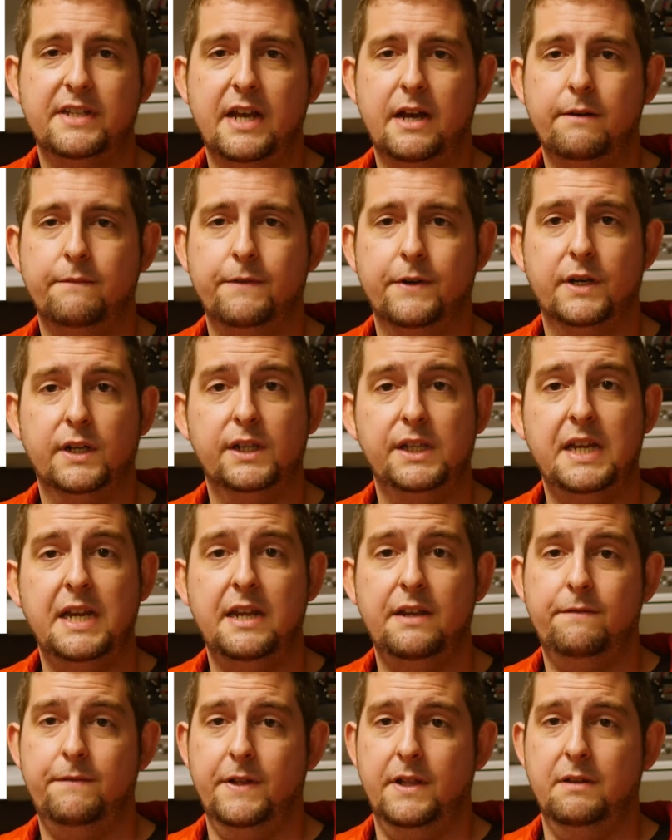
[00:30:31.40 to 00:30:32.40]
out for
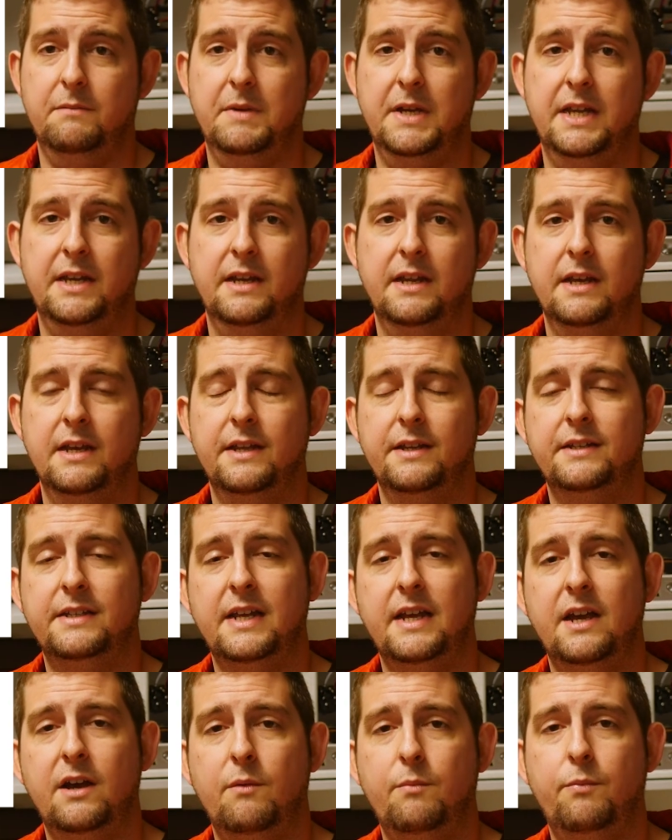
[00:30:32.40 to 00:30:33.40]
cleaning filament to
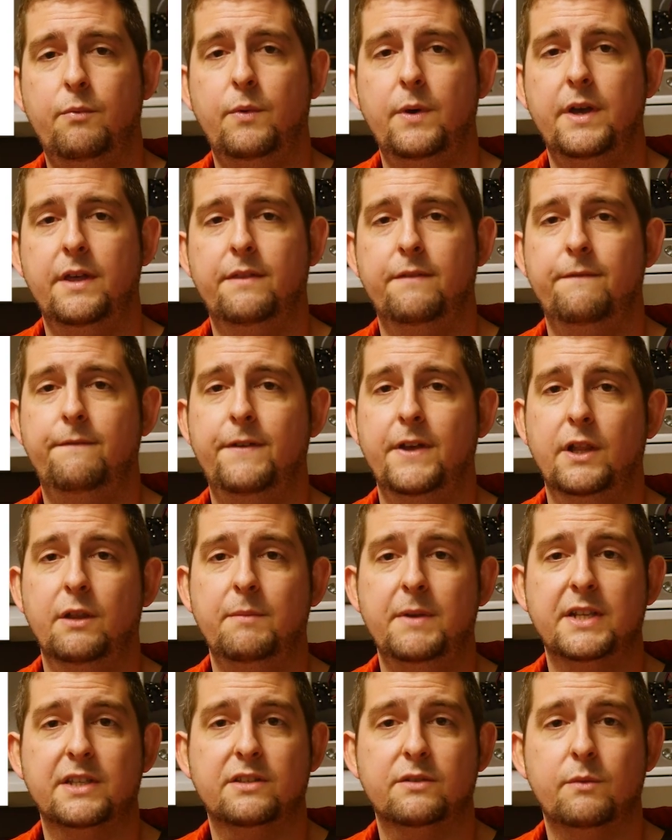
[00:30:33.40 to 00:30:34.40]
help with
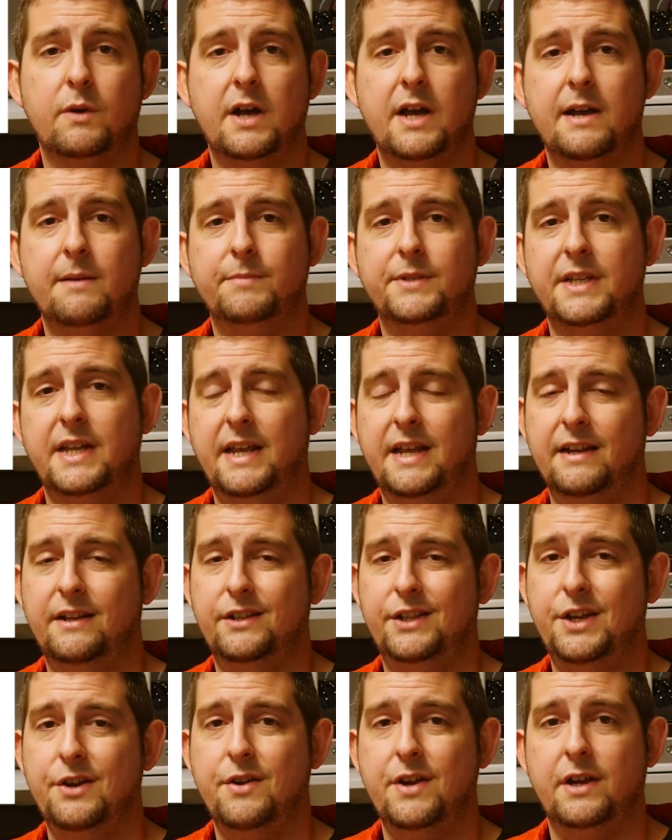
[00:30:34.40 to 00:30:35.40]
filament swaps and
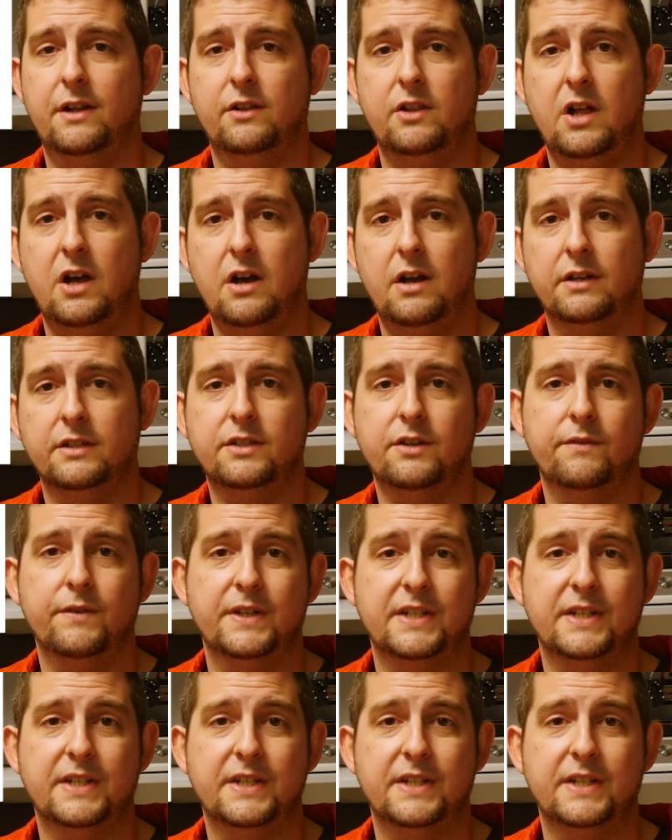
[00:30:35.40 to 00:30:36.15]
clearing clogs over